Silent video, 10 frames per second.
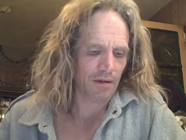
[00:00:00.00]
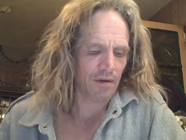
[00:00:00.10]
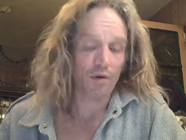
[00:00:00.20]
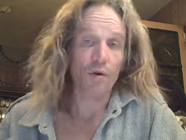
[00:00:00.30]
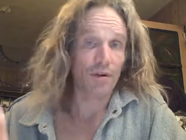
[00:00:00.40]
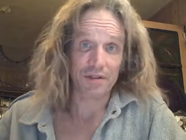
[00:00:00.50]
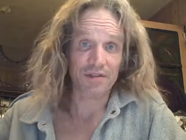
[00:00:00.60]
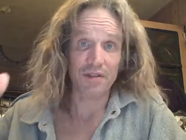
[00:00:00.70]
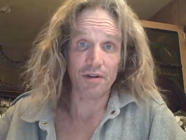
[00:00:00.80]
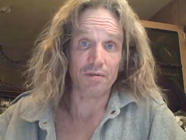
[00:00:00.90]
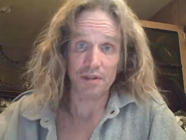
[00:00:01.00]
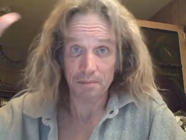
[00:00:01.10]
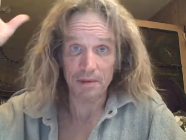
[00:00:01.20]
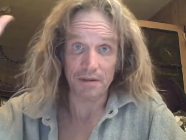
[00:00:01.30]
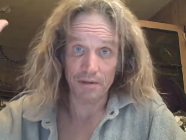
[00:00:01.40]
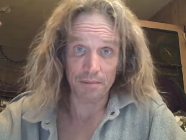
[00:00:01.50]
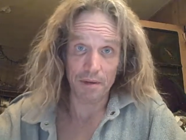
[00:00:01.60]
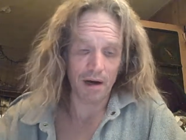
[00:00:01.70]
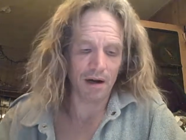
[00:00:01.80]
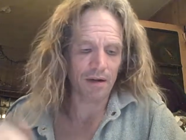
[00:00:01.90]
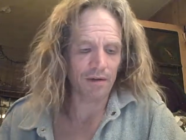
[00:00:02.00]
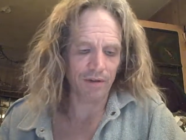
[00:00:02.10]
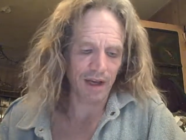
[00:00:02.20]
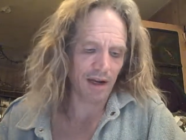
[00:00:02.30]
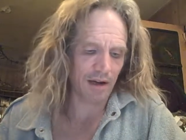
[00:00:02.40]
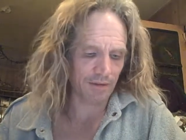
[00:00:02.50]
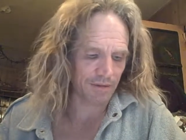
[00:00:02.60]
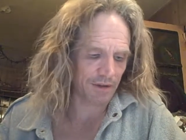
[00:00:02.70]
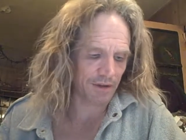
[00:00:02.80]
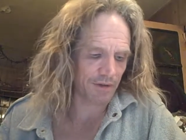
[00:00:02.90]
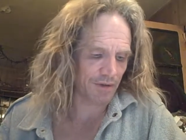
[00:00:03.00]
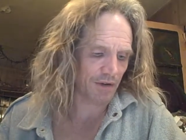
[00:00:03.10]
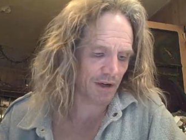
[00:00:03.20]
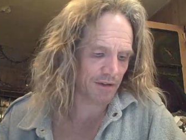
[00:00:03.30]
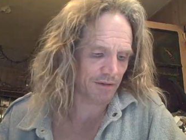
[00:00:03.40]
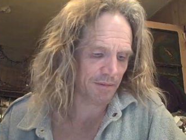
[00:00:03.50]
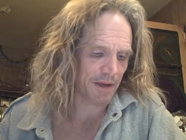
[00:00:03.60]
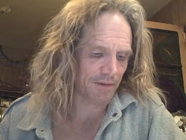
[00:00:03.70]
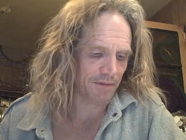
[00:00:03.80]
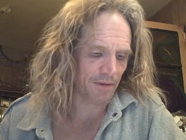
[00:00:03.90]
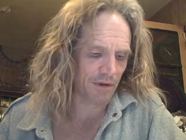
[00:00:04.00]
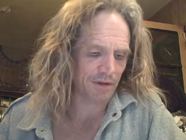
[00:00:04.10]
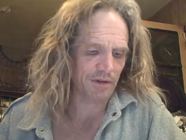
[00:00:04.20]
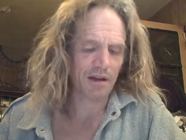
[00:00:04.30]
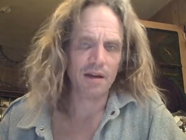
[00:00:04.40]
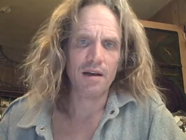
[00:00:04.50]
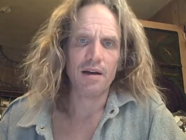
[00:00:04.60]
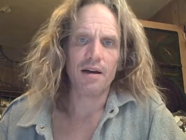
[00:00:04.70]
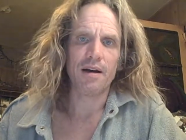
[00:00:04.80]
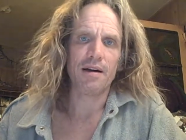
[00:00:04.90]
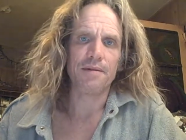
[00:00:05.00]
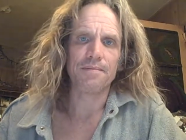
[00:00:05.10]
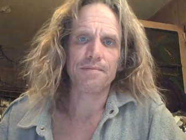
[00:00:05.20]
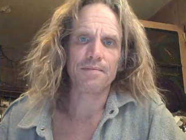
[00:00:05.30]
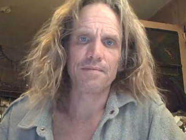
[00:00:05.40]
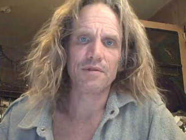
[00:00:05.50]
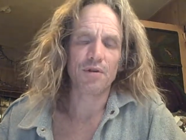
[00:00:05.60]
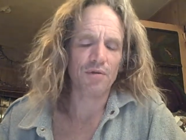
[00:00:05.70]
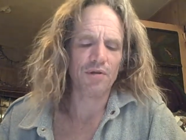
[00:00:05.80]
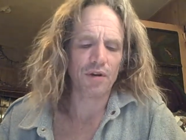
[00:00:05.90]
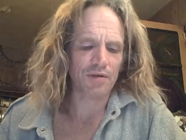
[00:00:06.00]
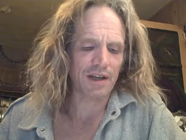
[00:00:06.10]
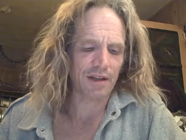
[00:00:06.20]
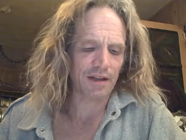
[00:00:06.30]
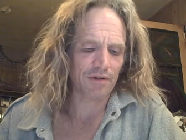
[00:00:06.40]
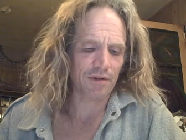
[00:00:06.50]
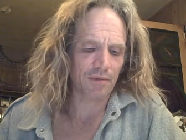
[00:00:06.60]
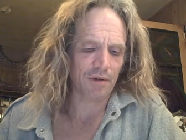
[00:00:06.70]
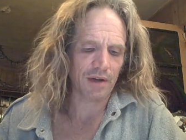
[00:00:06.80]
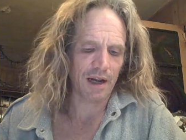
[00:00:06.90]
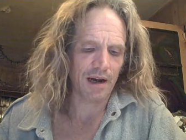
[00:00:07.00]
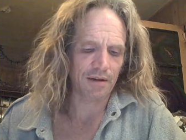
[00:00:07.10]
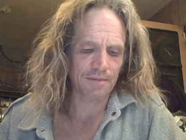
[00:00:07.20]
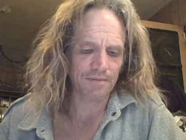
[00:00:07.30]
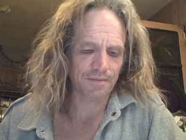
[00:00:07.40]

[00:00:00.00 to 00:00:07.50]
cornerstone you build upon, all that kind of, you could use all kinds of metaphors. So who knows how that's going to work out.